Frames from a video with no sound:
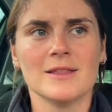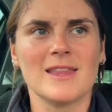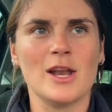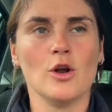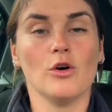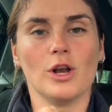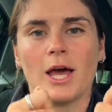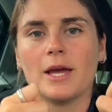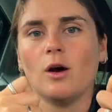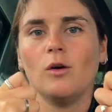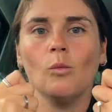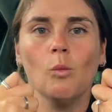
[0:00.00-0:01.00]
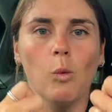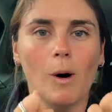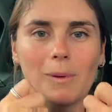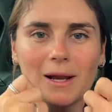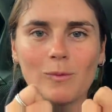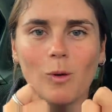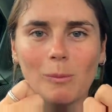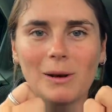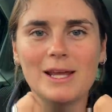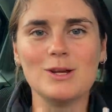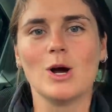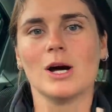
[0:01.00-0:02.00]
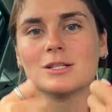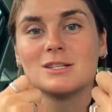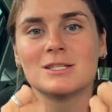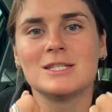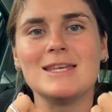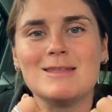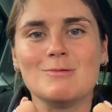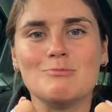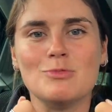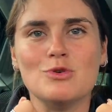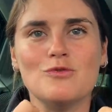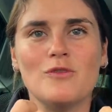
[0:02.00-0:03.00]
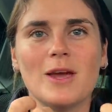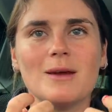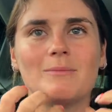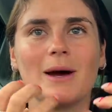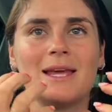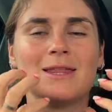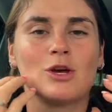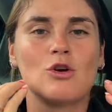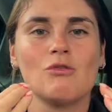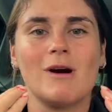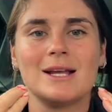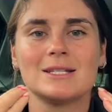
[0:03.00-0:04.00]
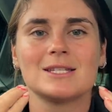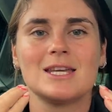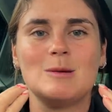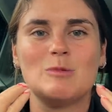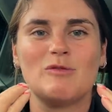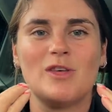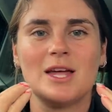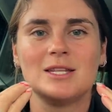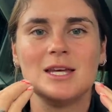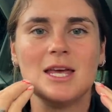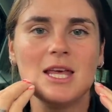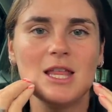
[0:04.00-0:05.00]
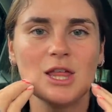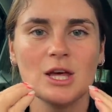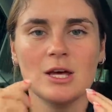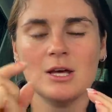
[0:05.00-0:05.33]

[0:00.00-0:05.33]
They're not like wobbly wobbly, you can't see them moving, but in the grand scheme of their teeth,